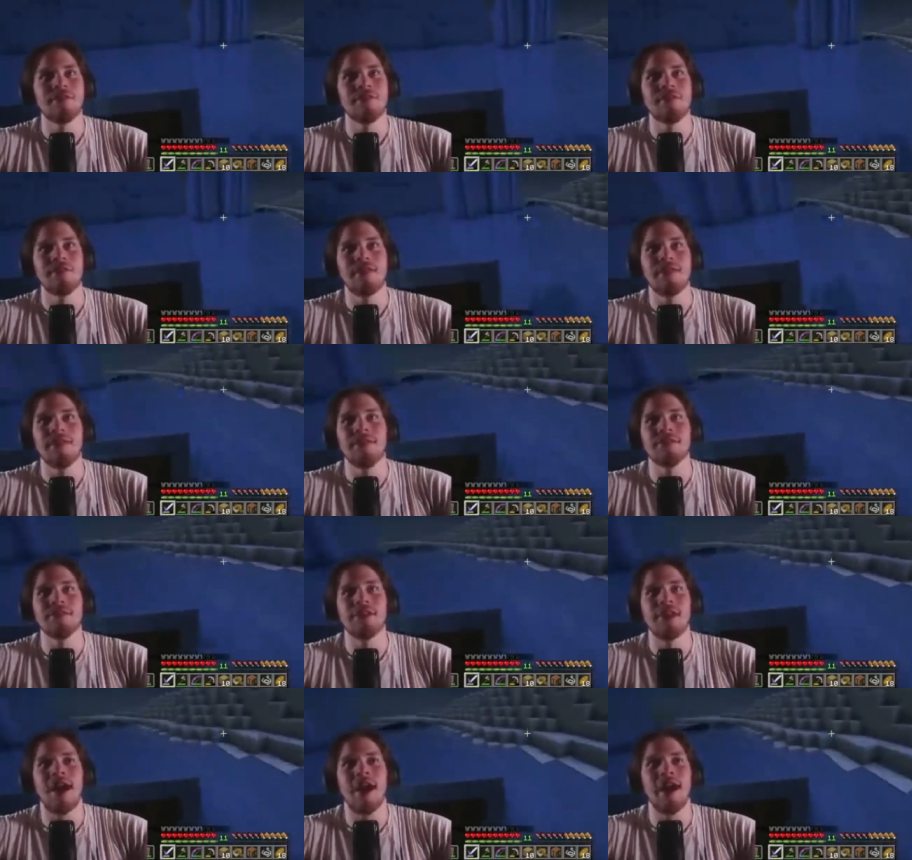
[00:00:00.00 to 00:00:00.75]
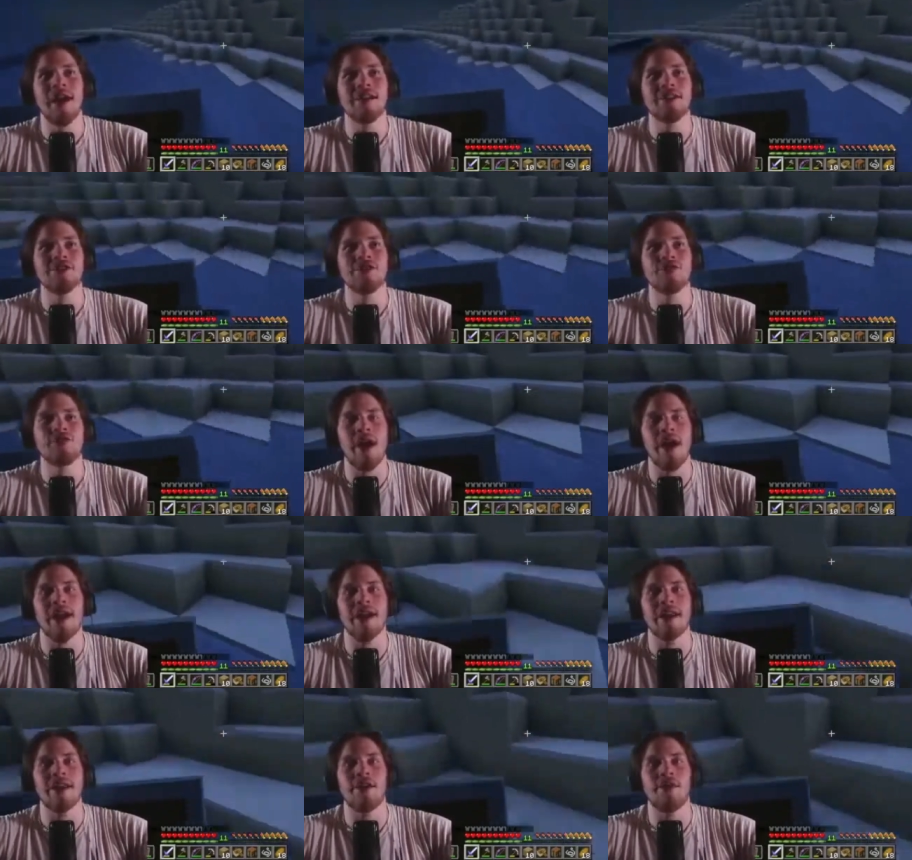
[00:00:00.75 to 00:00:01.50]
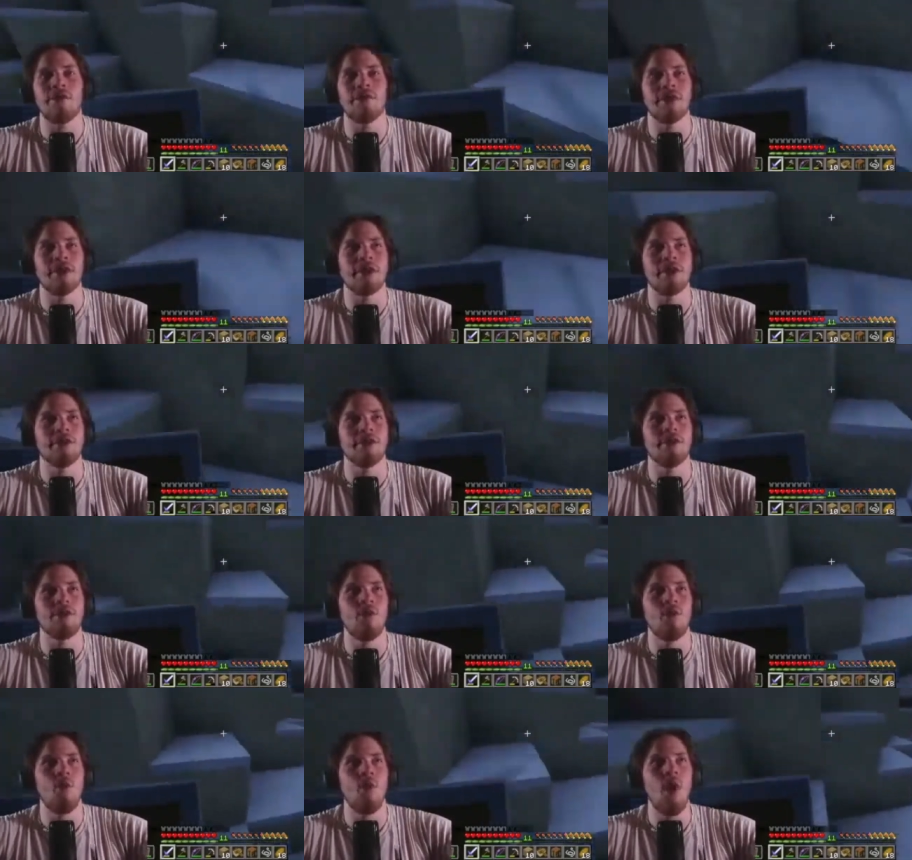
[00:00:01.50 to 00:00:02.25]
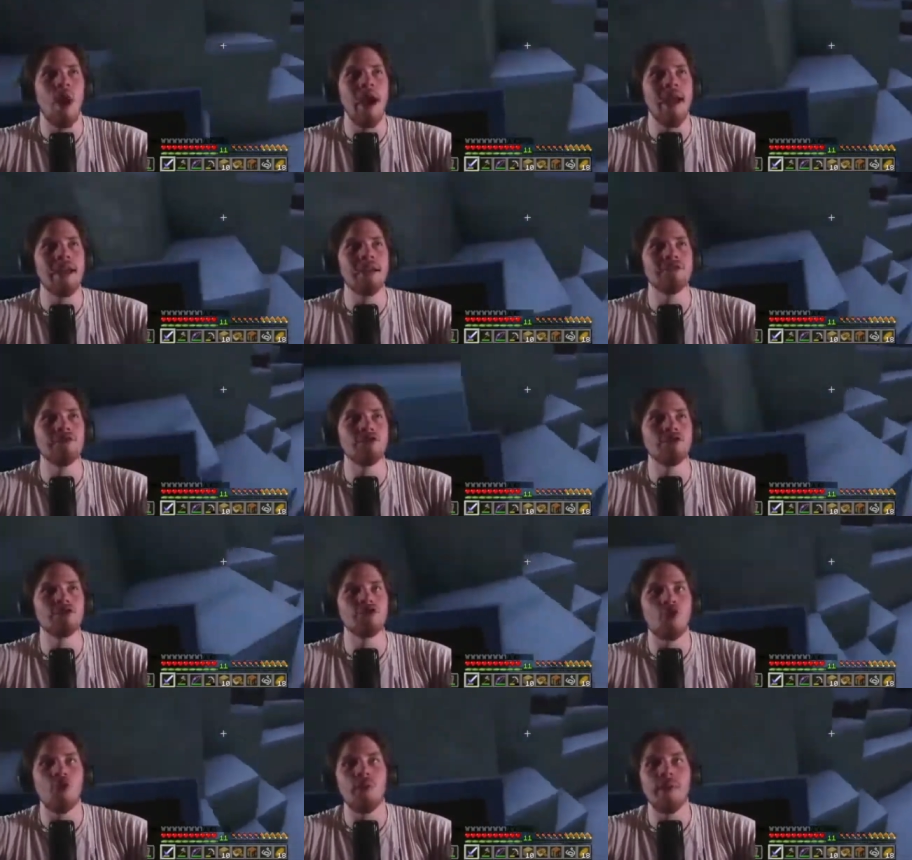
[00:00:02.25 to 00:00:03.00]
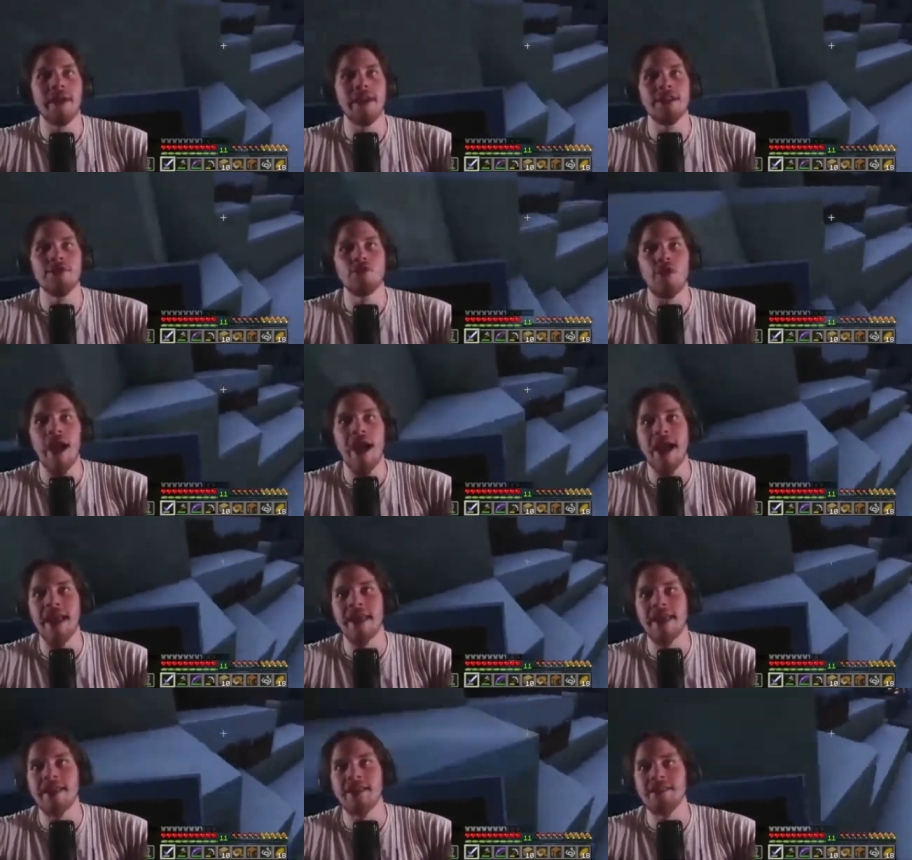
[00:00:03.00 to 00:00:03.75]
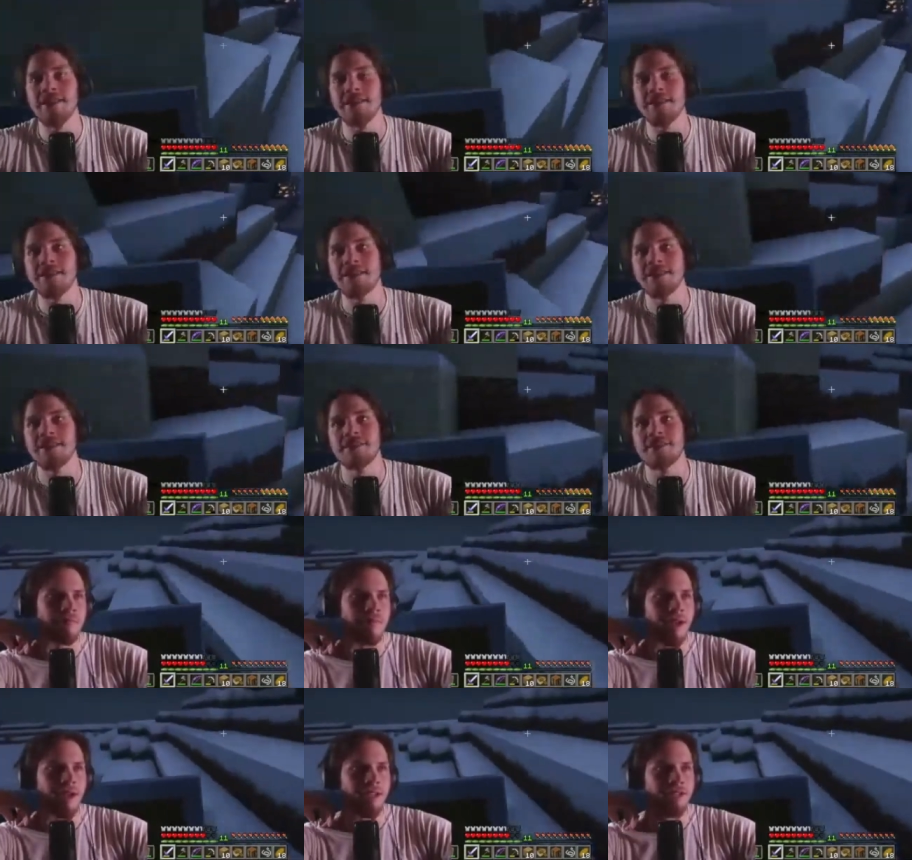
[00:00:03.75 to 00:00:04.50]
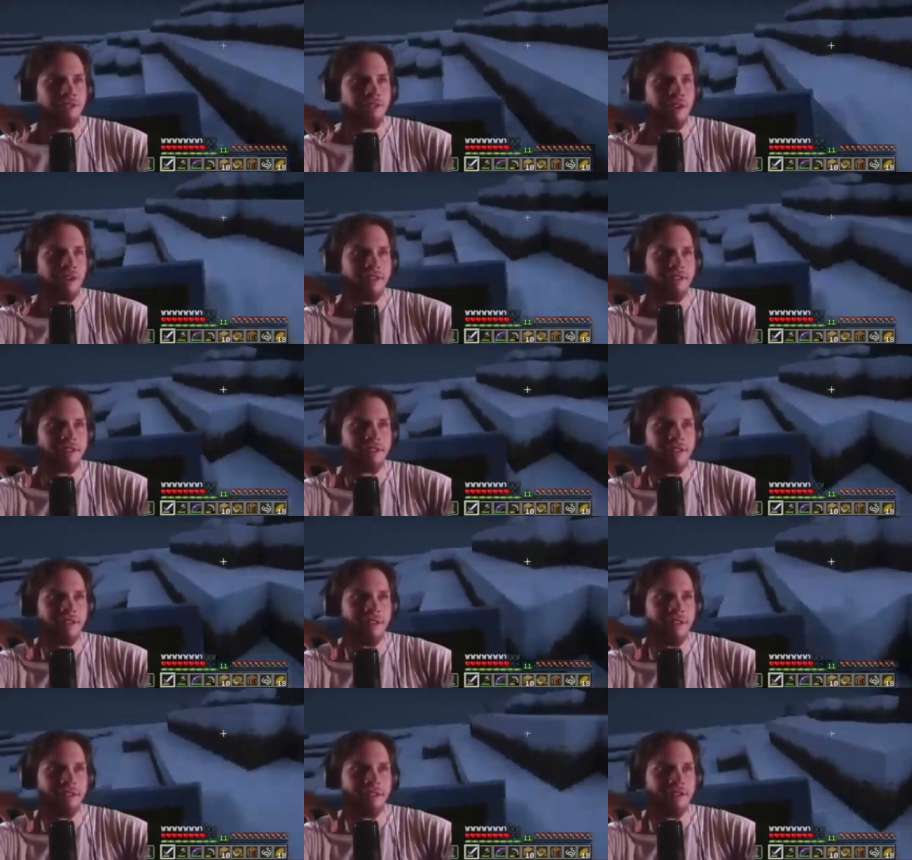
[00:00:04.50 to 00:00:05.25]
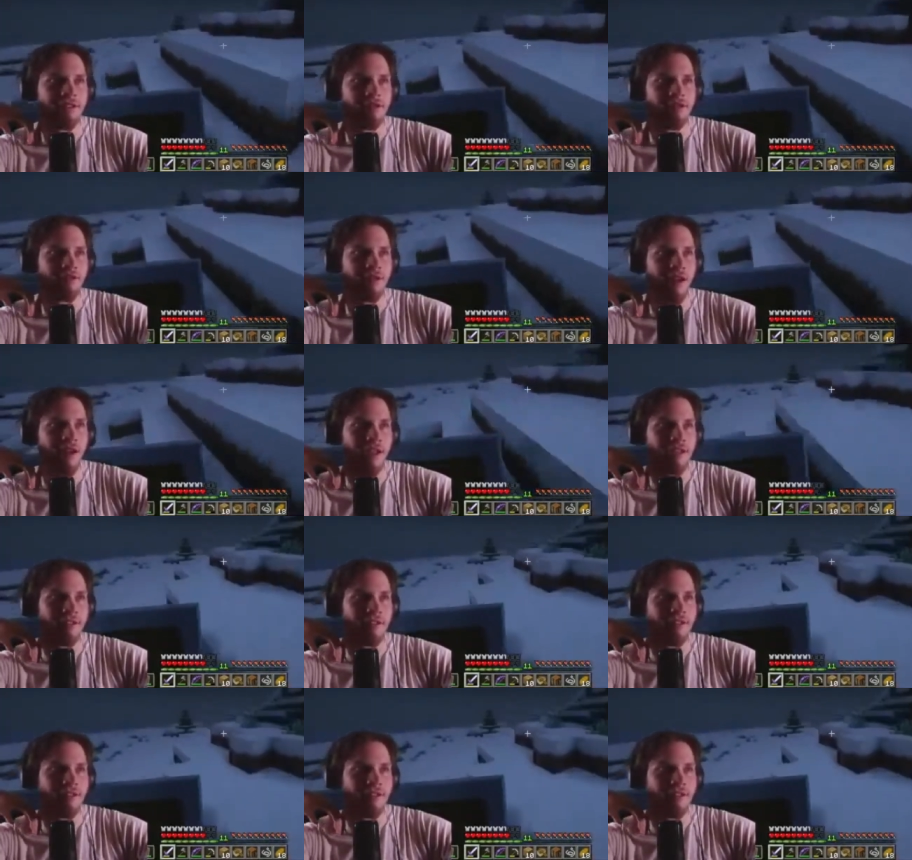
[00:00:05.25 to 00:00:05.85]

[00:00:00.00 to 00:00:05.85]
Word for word: And there's an ice dragon over here. Why is there so many dragons? Ice dragon is the easiest dragon.